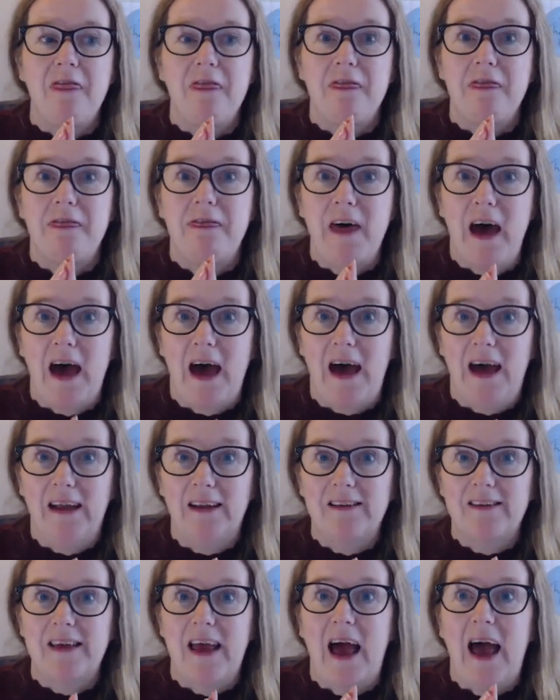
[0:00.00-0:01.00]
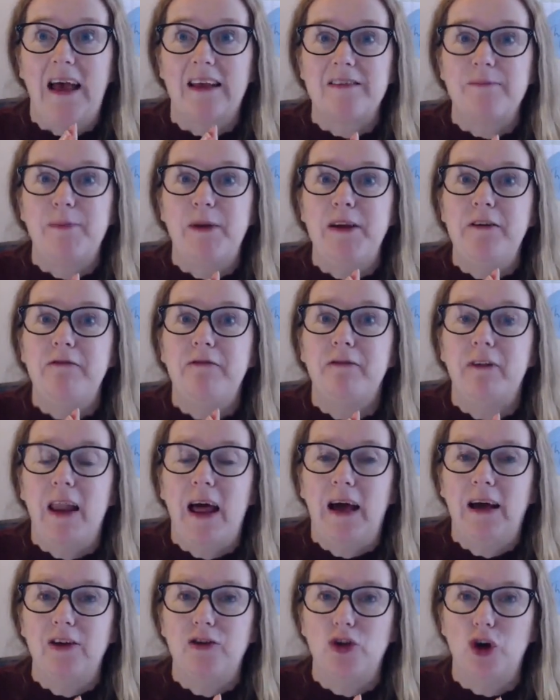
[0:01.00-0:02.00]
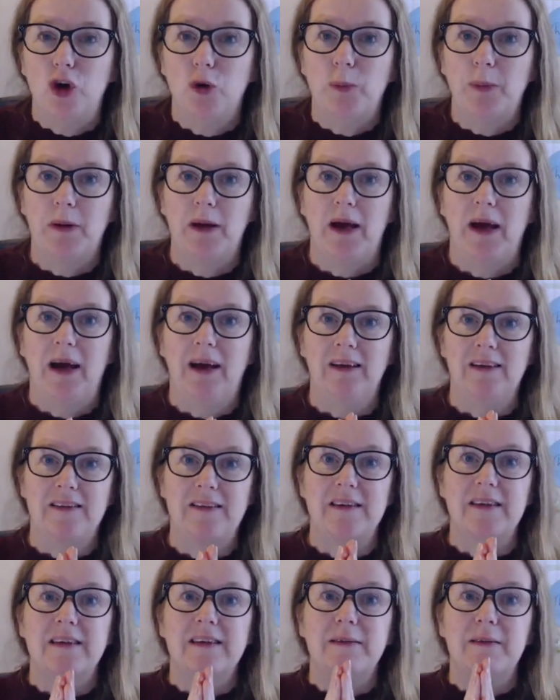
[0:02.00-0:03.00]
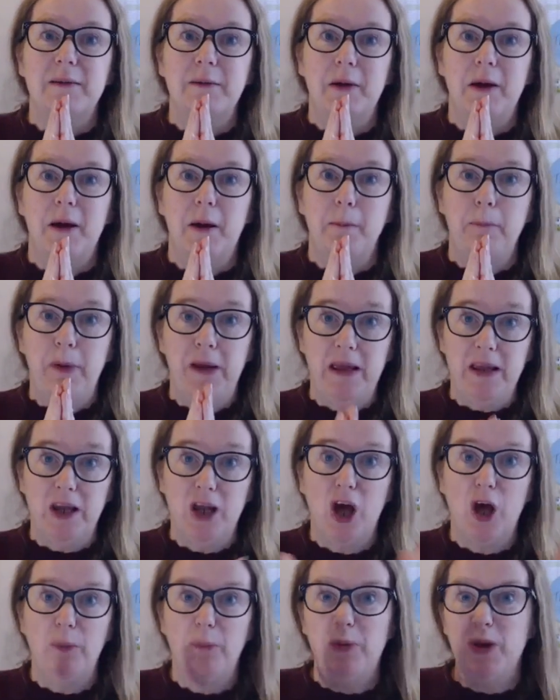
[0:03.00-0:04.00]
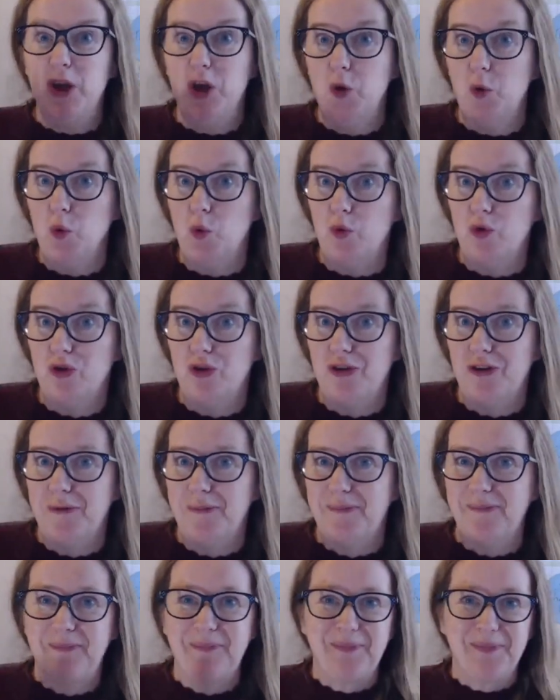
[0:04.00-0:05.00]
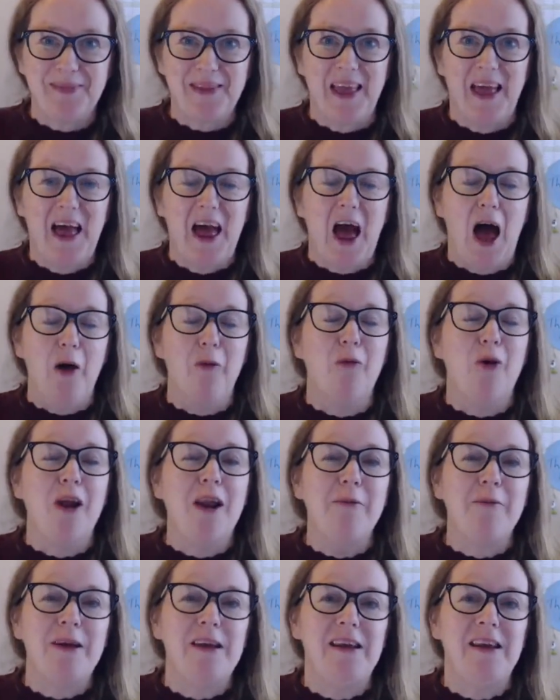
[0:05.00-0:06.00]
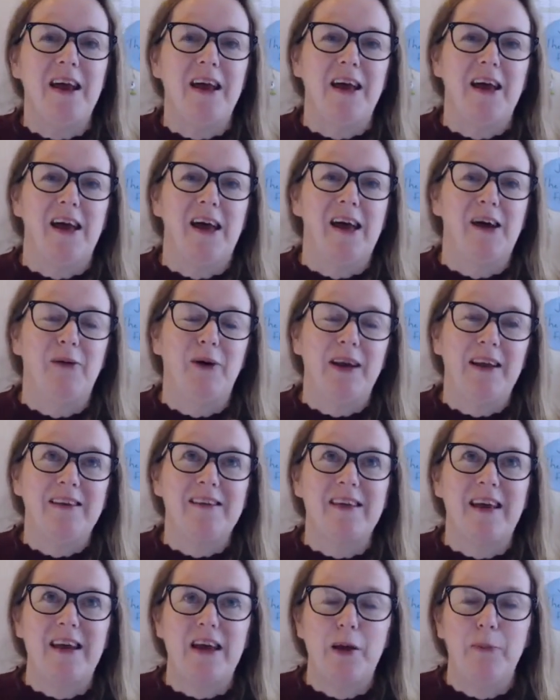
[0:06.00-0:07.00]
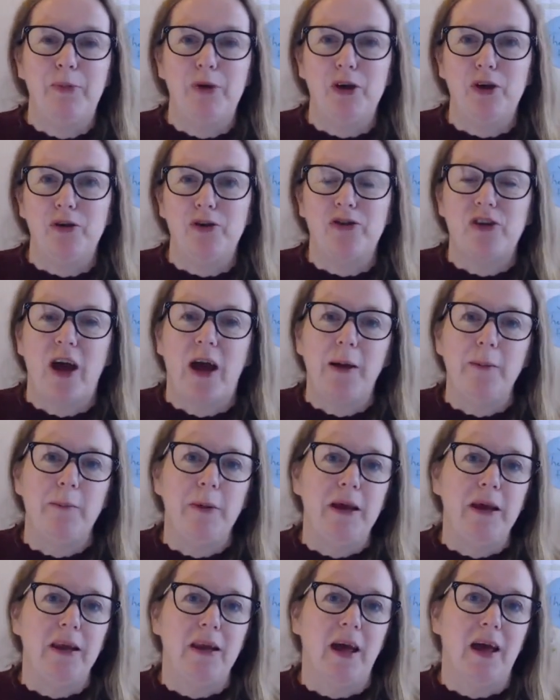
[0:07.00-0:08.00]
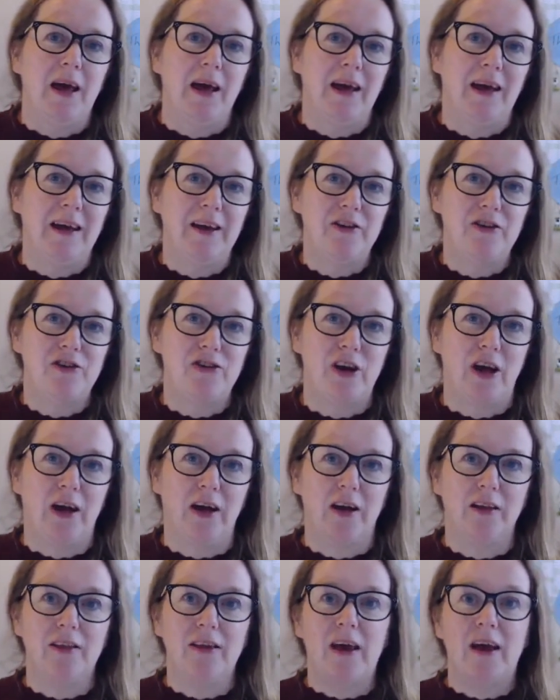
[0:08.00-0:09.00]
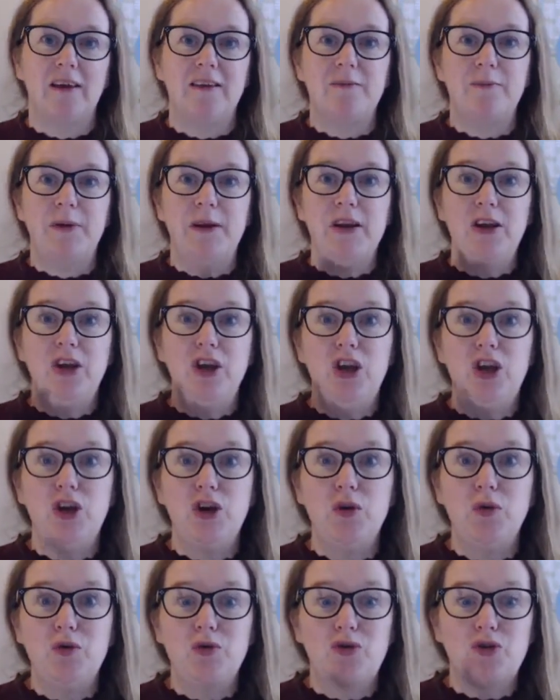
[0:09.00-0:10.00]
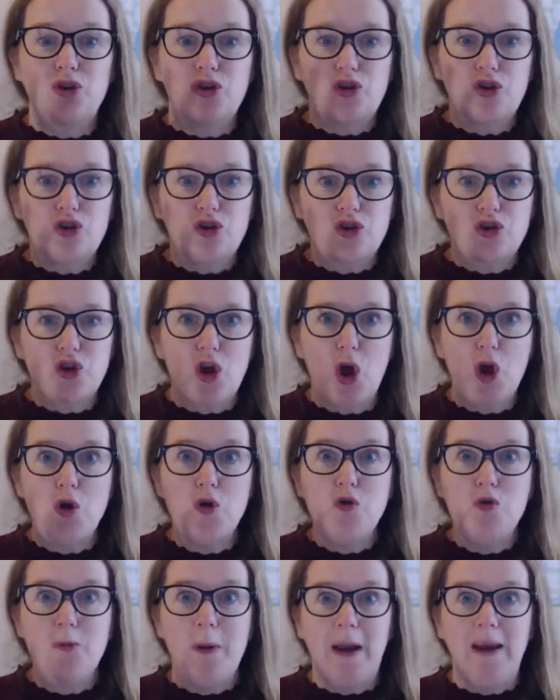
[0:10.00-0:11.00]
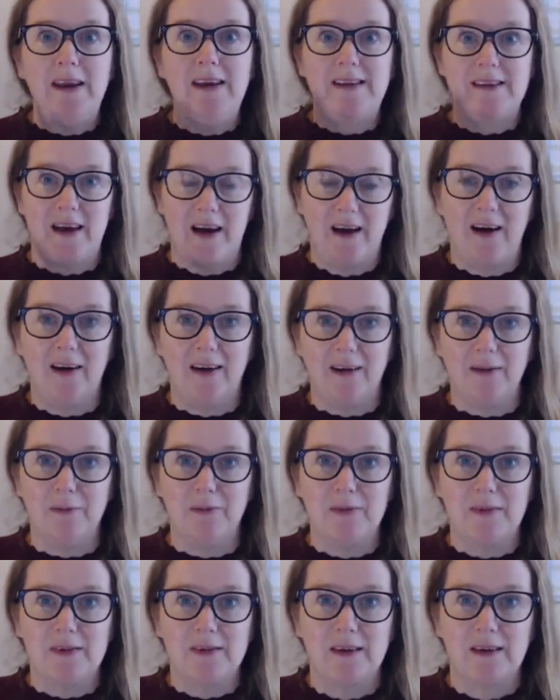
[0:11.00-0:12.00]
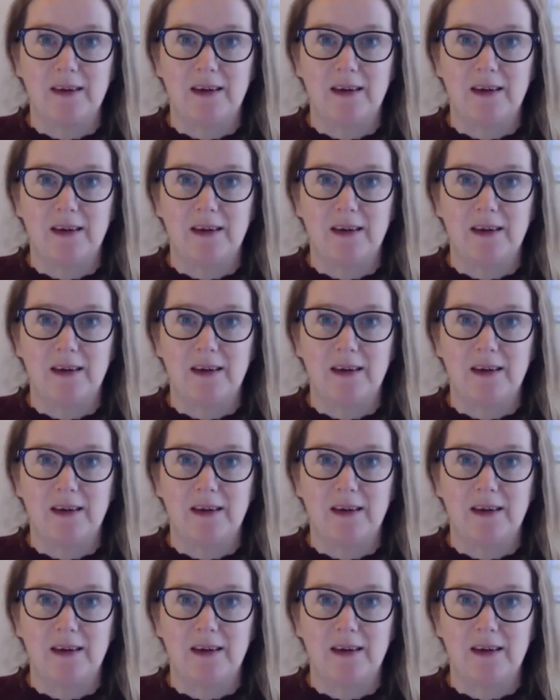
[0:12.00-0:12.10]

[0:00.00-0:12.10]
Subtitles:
that has been flagged up as being abused. And when I say abused, I mean a hashtag that has been used so many times